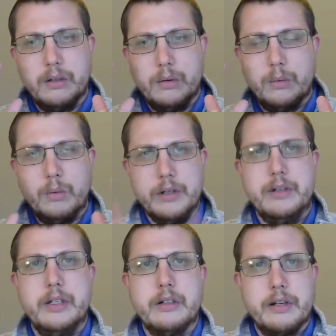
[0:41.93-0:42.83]
one
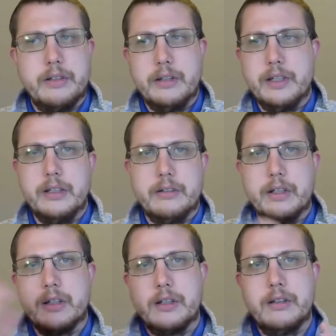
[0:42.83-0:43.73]
interesting thing is
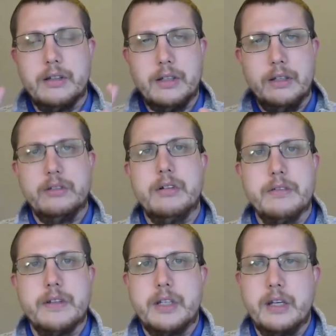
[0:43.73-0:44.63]
that the history of
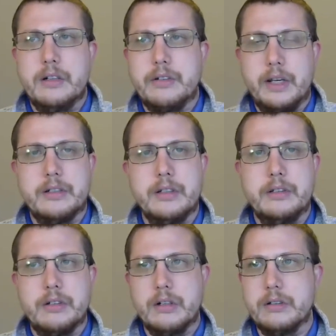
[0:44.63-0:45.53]
containers actually
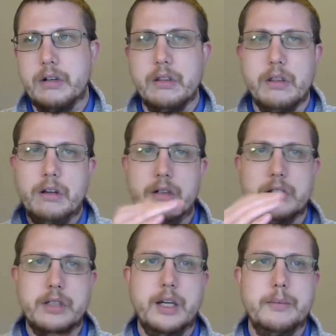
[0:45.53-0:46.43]
starts a long
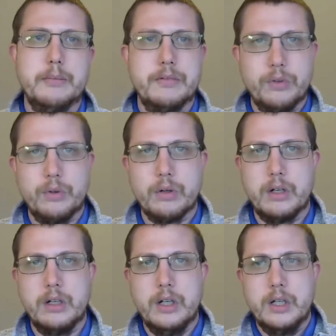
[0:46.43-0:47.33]
time
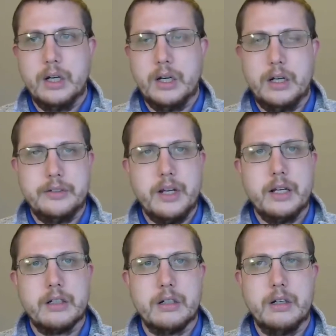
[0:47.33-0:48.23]
before uh,
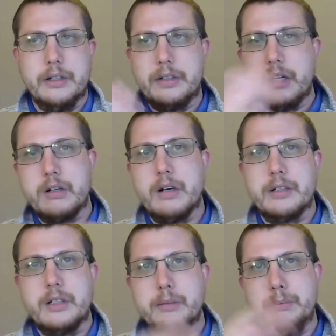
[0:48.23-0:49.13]
Docker, and Docker
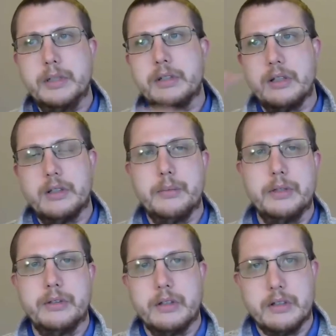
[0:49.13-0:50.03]
actually built on some of
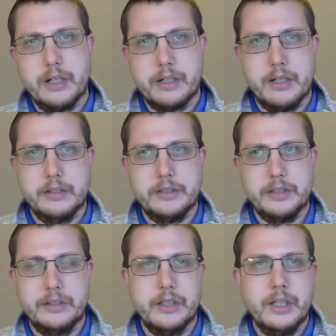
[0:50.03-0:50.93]
those other
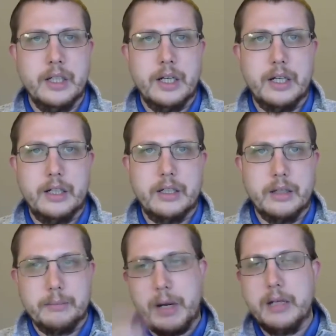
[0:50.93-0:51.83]
technologies. Uh,
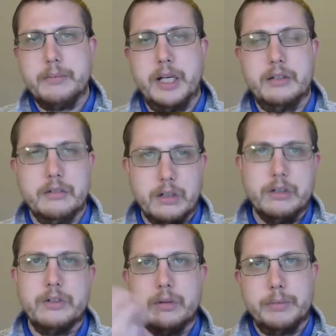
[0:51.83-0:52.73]
Podman
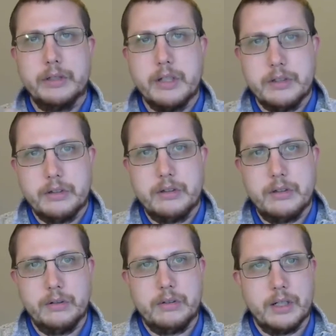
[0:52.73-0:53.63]
also built on
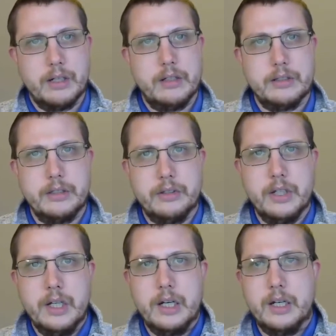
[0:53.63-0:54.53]
those technologies.
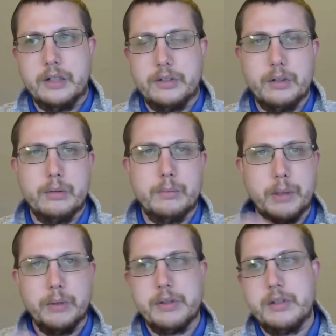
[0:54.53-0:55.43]
Uh, so
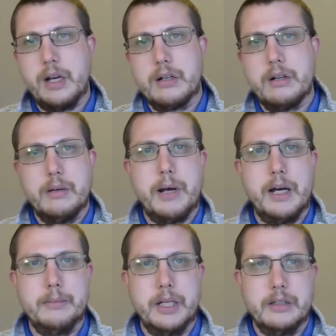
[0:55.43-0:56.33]
both Docker and
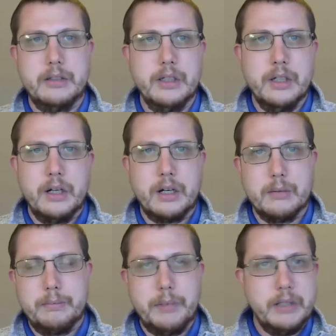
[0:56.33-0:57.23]
Podman
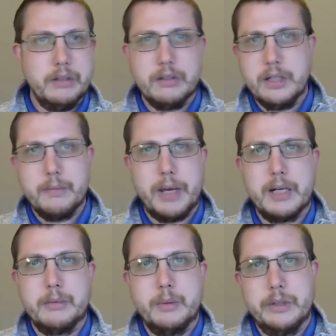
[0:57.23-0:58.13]
are basically
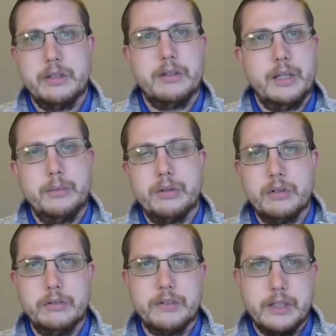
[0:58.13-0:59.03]
compatible with the same sort
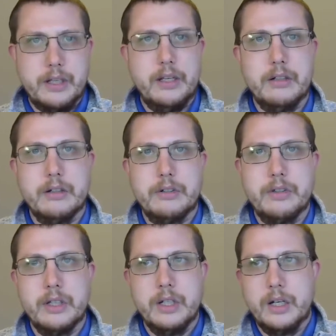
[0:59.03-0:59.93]
of
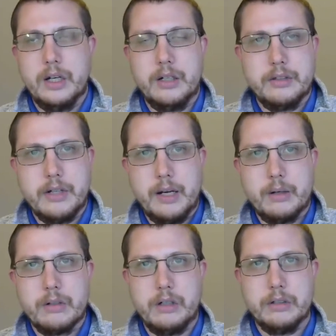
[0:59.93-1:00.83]
containers. Uh, they're now
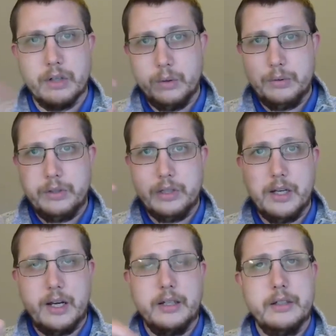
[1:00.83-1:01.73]
called
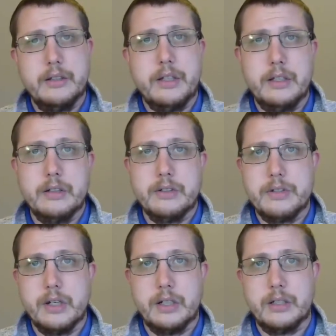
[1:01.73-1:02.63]
OCI
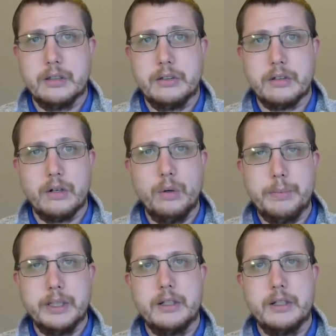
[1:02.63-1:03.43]
containers. Uh, they're Open